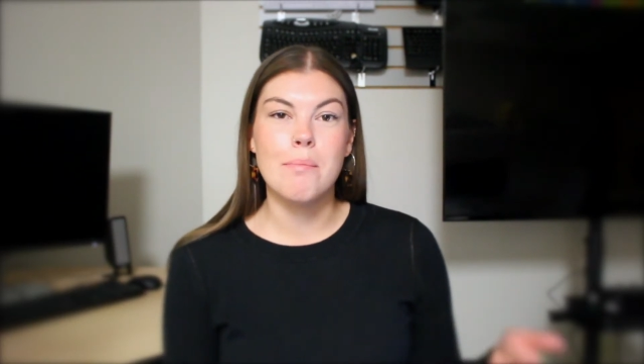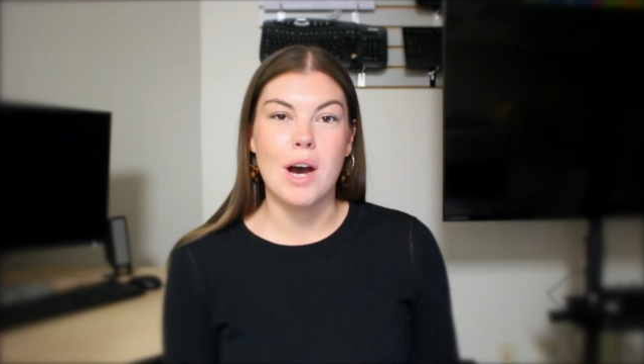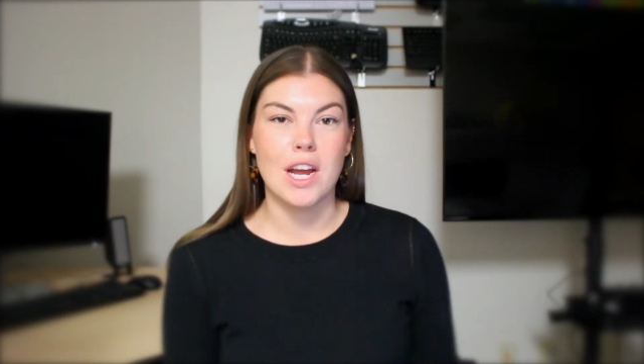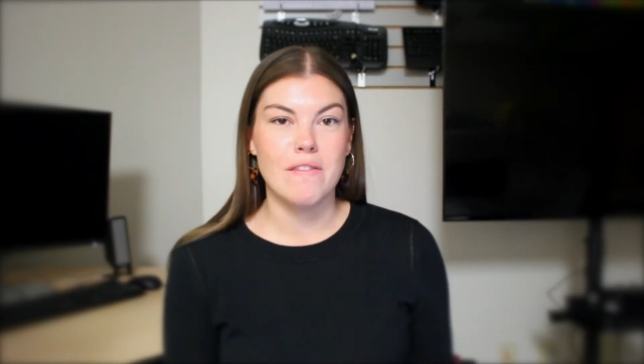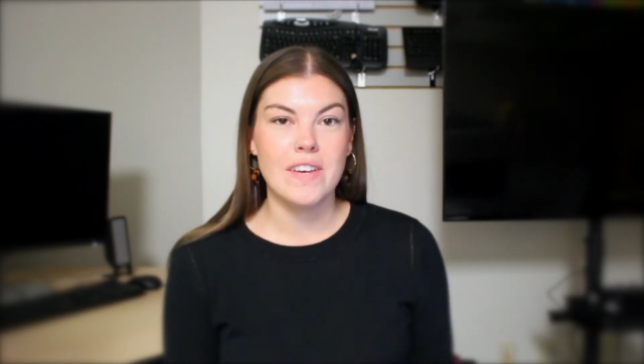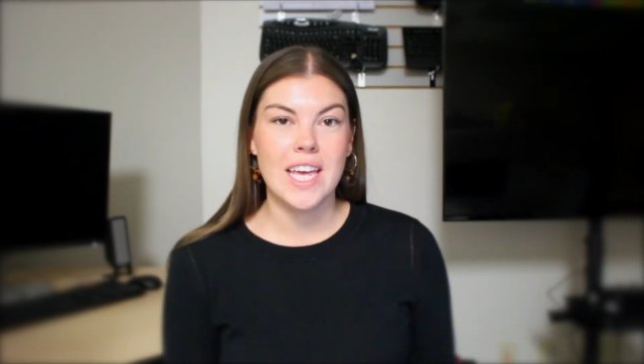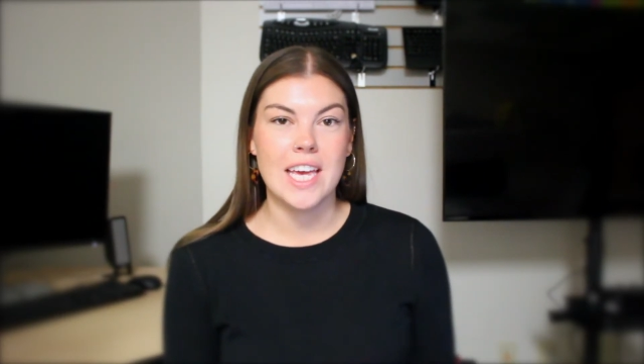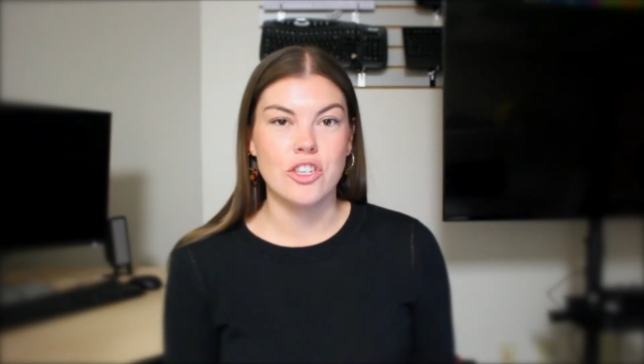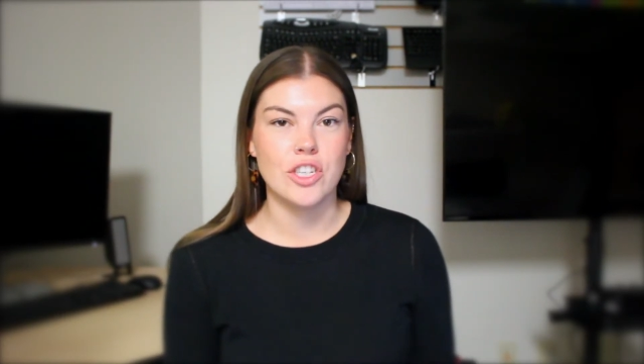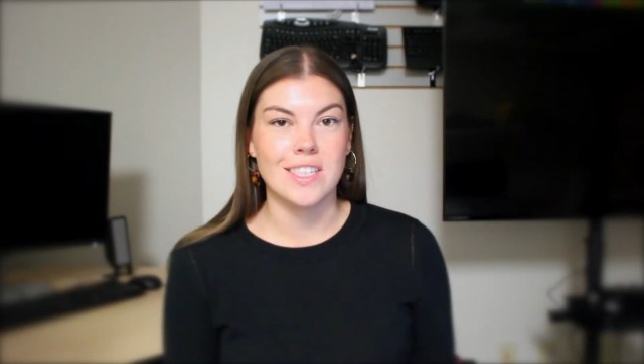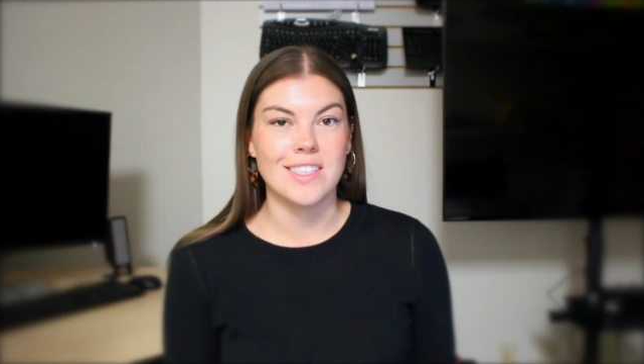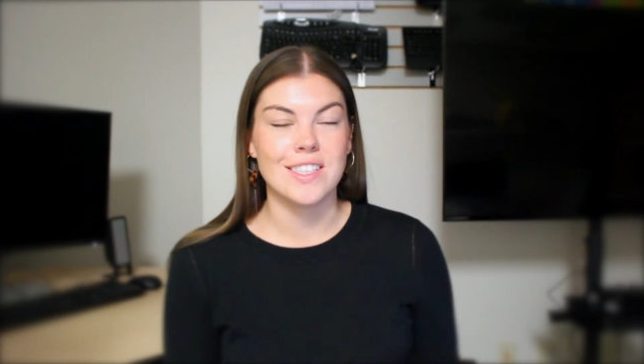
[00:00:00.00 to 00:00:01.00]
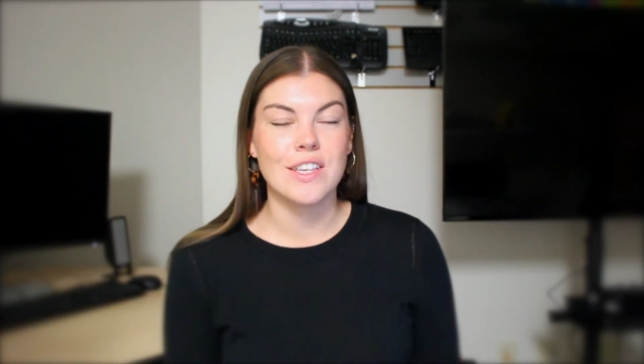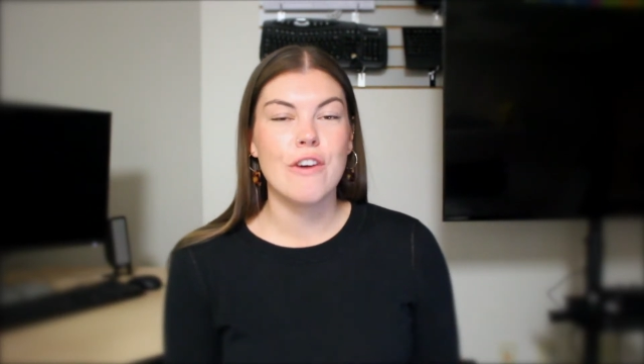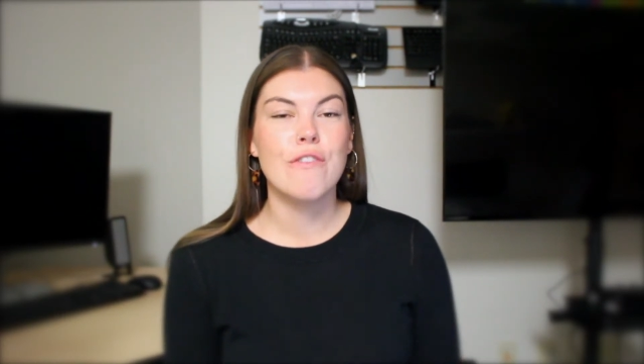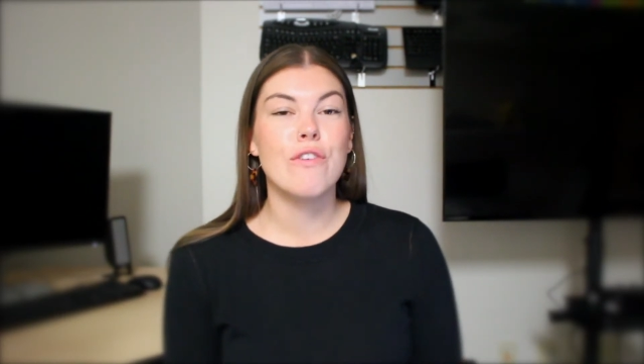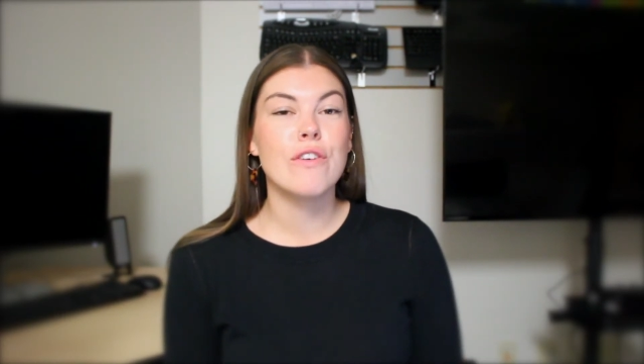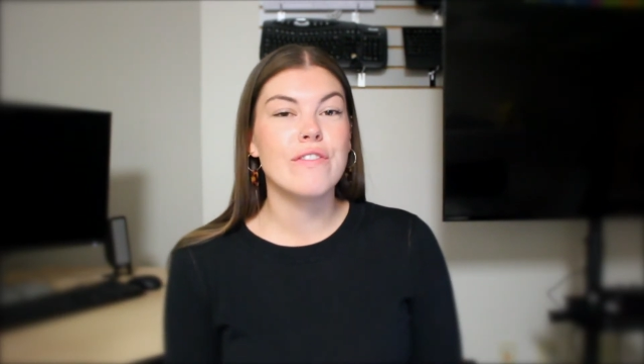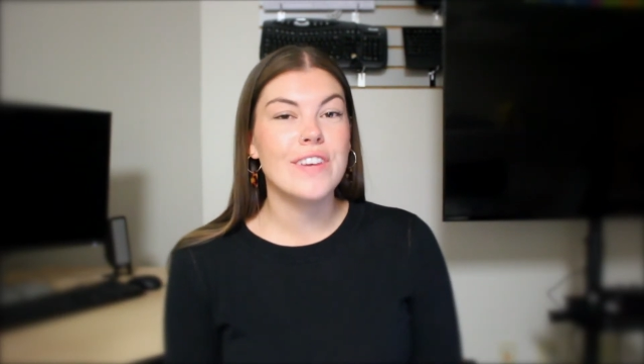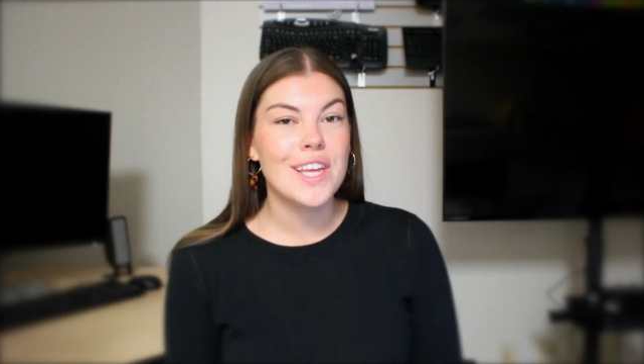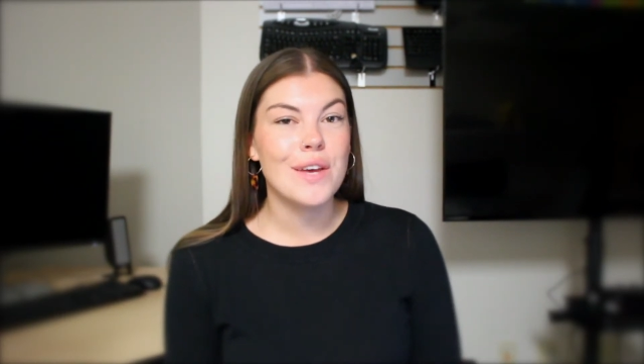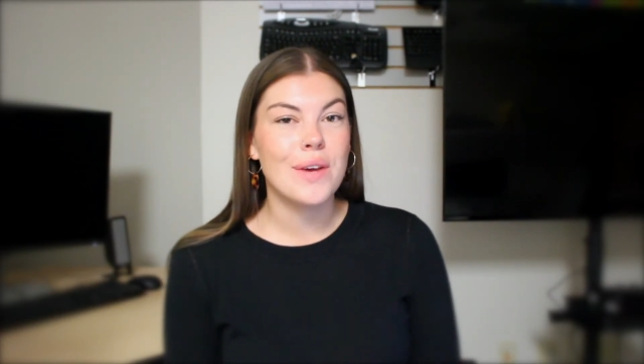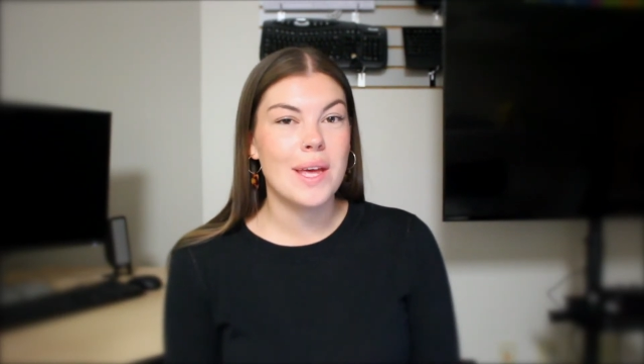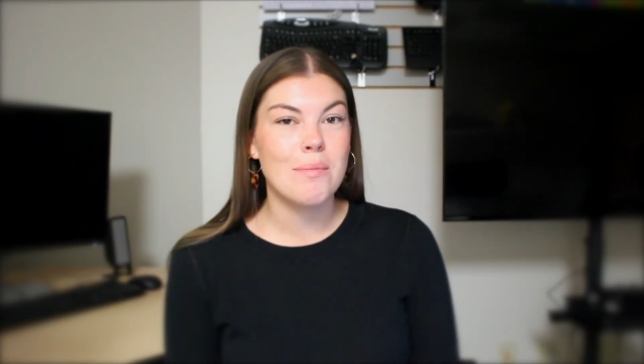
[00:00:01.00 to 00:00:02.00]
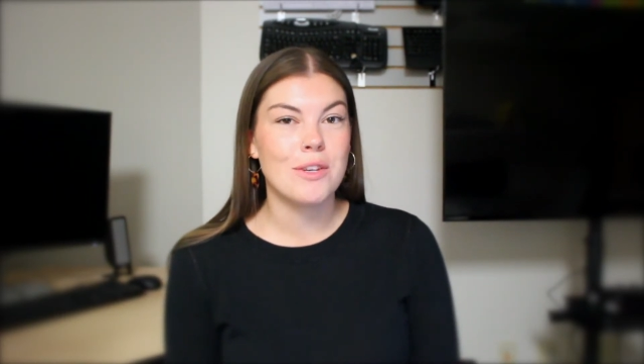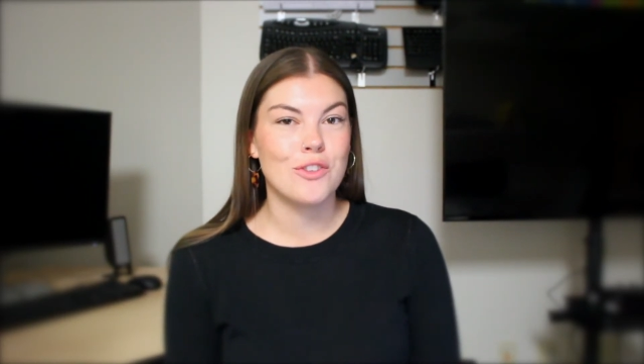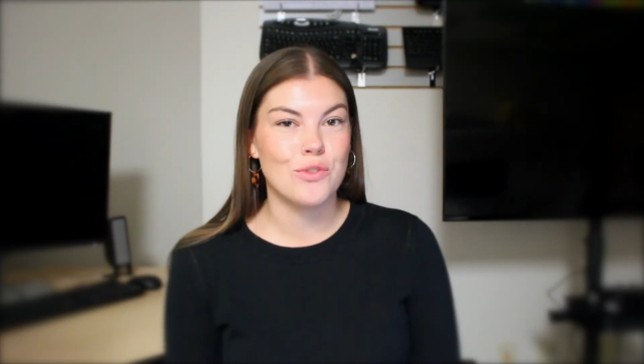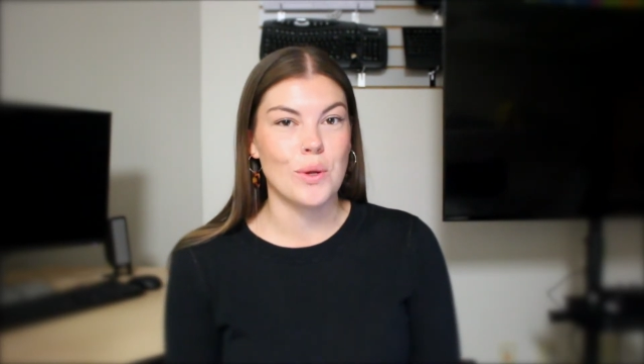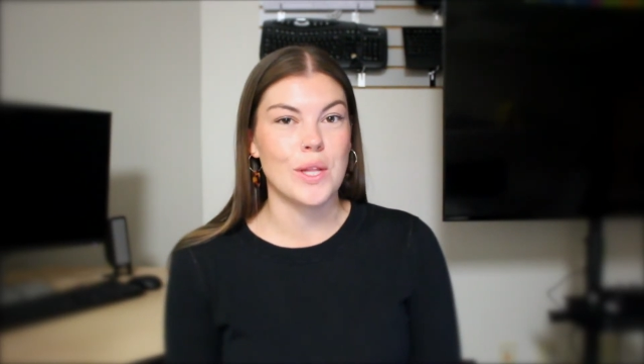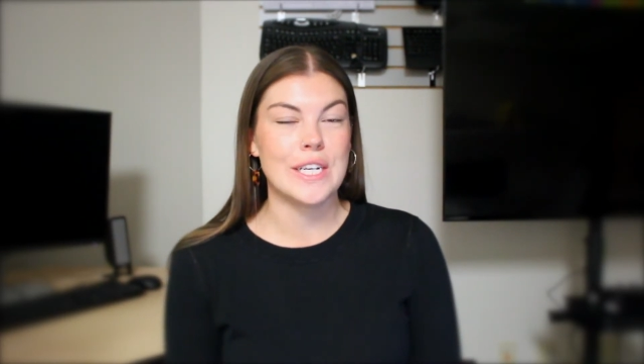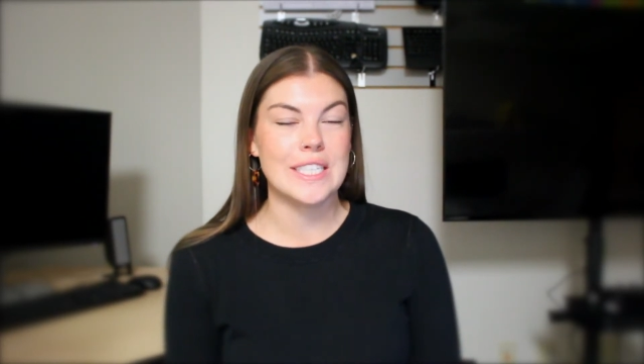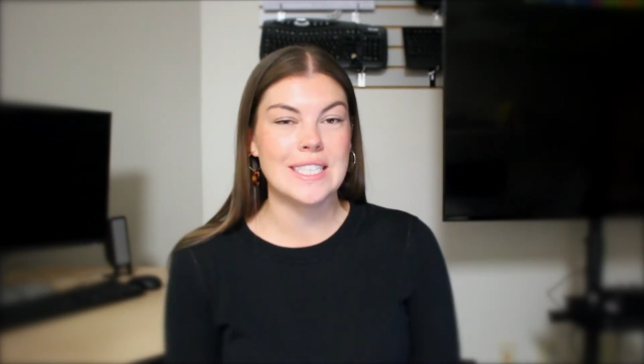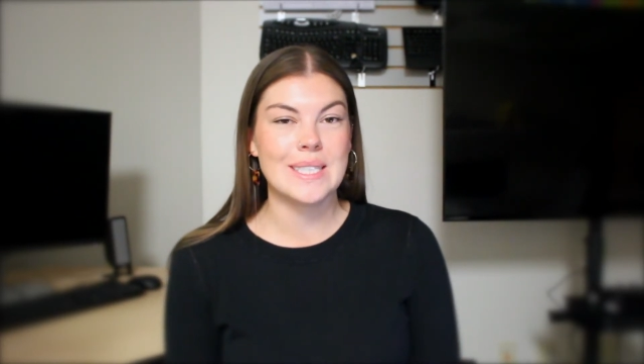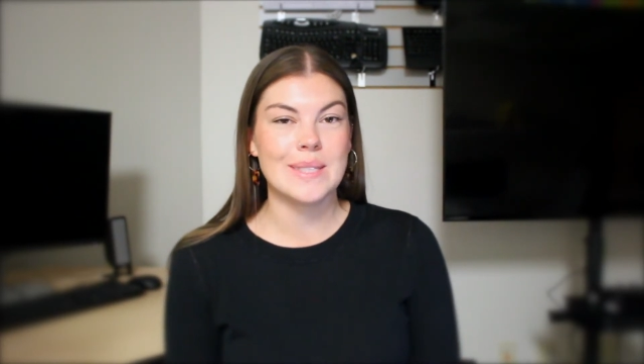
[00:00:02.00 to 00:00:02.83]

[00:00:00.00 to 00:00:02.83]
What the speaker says: modifications for video game controllers.